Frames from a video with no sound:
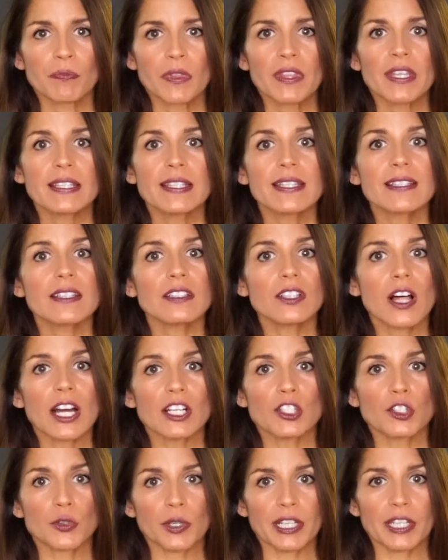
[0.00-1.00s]
This is a lot
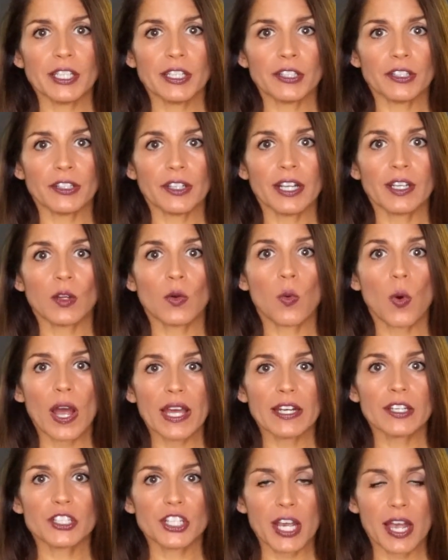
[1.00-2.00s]
trickier and
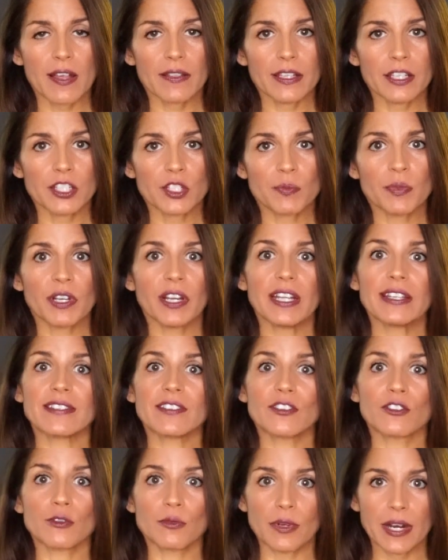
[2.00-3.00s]
quite a challenge, but it's
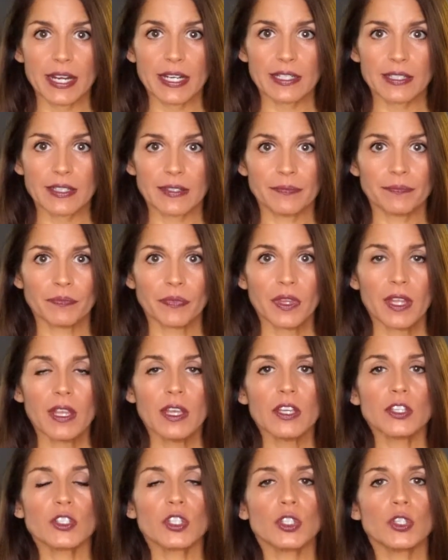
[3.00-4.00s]
great.
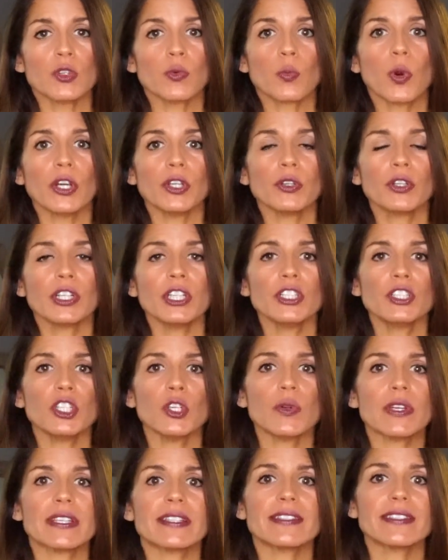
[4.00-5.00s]
So what you're going to
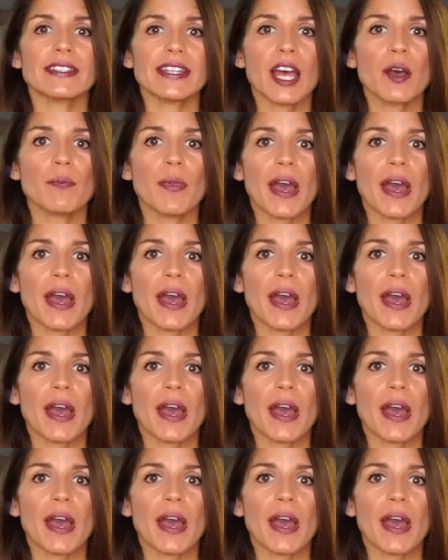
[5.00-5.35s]
do is step